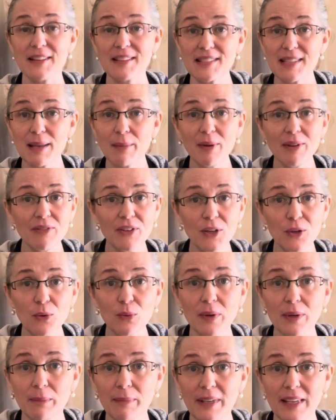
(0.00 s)
Some of you
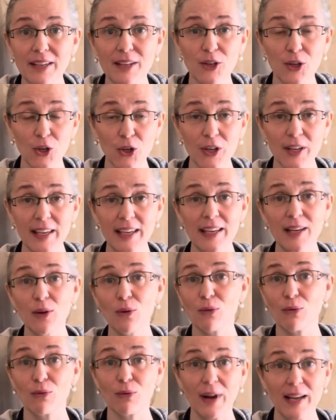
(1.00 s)
will be cooking
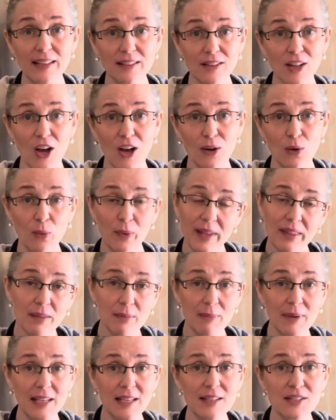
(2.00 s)
right along with
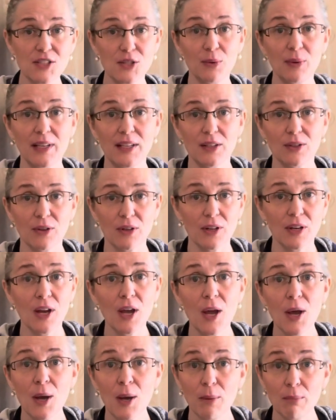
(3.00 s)
me, doing your
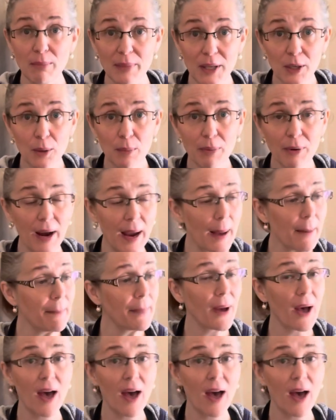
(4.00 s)
meal prep.